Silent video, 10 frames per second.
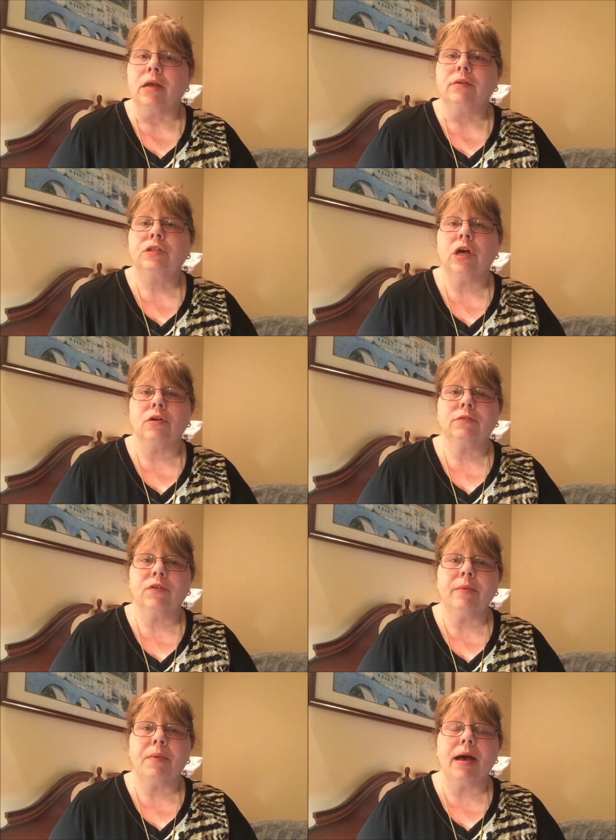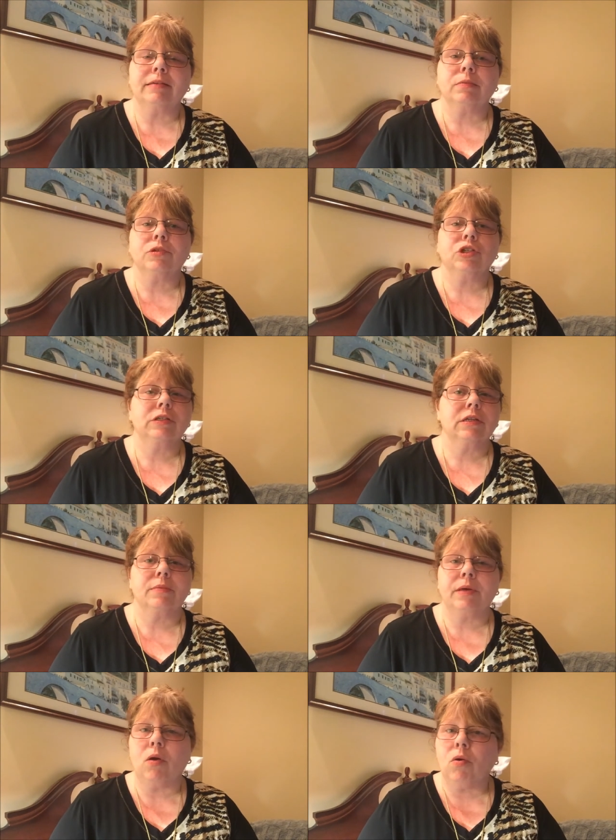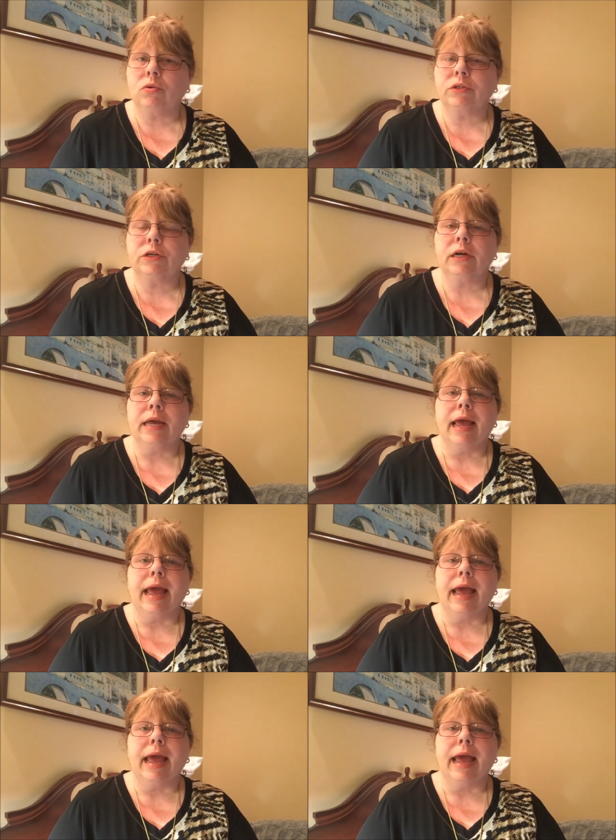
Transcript: So it's very possible she's going to be older